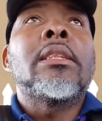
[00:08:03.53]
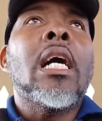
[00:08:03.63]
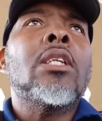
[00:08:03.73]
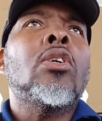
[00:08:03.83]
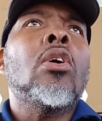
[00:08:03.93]

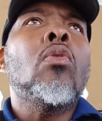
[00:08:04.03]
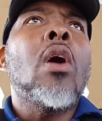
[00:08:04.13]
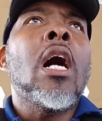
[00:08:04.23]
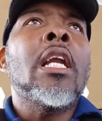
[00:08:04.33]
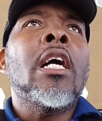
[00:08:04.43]
that go
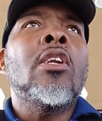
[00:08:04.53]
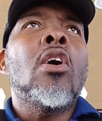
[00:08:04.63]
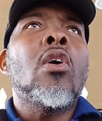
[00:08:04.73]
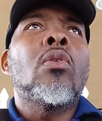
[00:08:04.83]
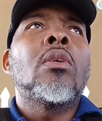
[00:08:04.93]
go on and
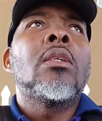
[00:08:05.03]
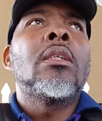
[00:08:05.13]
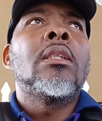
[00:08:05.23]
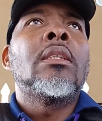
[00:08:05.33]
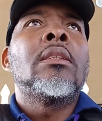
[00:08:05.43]
now.
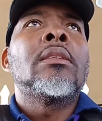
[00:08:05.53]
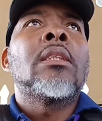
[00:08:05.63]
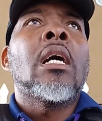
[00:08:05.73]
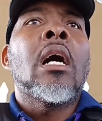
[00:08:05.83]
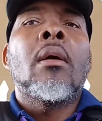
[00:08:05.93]

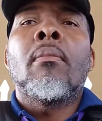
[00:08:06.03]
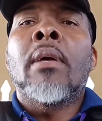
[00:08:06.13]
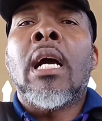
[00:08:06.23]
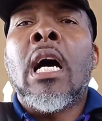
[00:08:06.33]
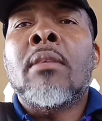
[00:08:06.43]

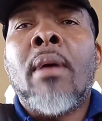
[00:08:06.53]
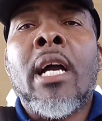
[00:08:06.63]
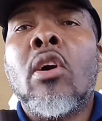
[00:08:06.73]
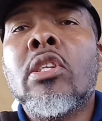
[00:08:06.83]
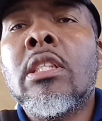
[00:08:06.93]
Because
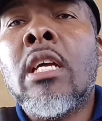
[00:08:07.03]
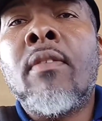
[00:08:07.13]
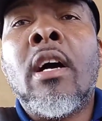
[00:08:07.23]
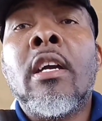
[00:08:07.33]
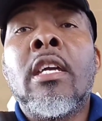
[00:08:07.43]
my cousin
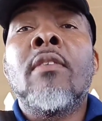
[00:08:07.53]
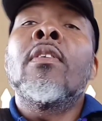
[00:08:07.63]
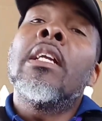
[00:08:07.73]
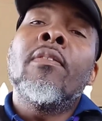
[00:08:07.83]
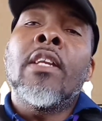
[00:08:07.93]
never
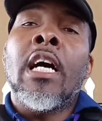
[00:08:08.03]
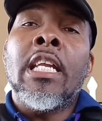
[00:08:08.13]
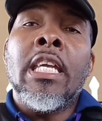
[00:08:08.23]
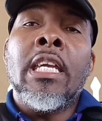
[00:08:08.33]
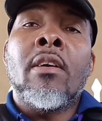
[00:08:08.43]
even live in
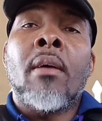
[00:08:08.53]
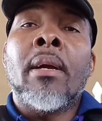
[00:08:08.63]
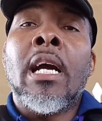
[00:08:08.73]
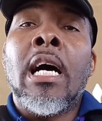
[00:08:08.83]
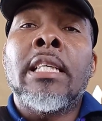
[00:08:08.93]
the era
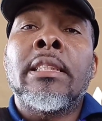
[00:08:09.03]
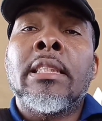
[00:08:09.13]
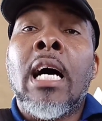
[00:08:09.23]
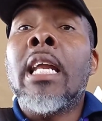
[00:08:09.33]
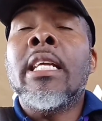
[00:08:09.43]

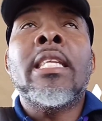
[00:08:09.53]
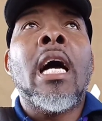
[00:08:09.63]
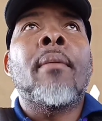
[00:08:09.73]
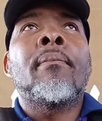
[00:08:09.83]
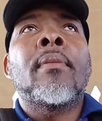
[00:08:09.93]
because at the
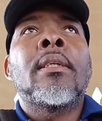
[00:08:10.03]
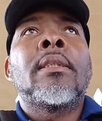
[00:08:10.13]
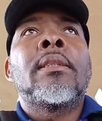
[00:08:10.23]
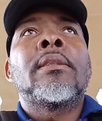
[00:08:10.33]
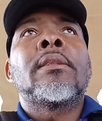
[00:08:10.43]
time,
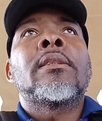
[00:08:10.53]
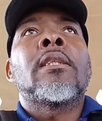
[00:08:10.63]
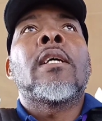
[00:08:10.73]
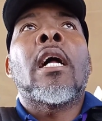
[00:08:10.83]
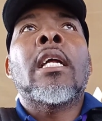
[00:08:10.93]

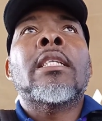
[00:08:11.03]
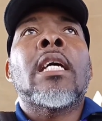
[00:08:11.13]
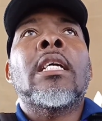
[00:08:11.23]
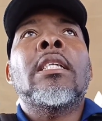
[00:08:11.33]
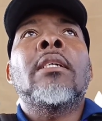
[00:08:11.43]
you
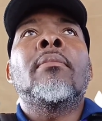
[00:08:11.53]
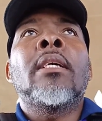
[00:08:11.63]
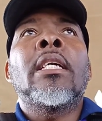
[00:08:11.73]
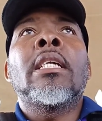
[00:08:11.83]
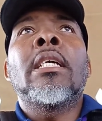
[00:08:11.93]
understand, him
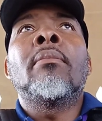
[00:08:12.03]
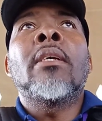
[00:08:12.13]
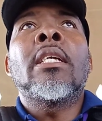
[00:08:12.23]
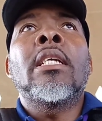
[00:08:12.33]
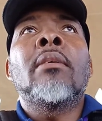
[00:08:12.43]
did, him
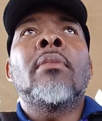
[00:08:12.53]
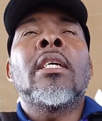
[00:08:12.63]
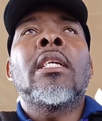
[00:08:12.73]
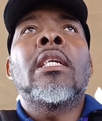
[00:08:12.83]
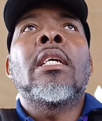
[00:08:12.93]
did, him
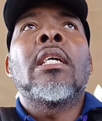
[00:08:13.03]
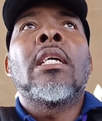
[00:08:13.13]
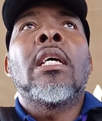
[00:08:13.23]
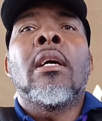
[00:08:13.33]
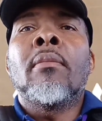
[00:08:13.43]
did,
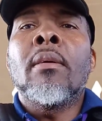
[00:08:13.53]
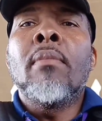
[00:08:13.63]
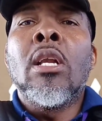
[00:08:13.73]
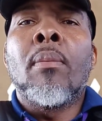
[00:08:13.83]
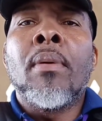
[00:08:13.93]
him
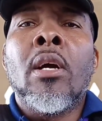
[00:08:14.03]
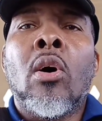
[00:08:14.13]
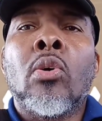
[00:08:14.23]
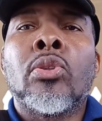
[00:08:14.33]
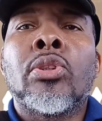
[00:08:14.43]
did build up in
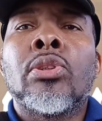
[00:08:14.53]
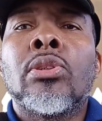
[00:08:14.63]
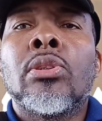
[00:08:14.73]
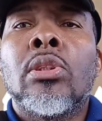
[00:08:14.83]
house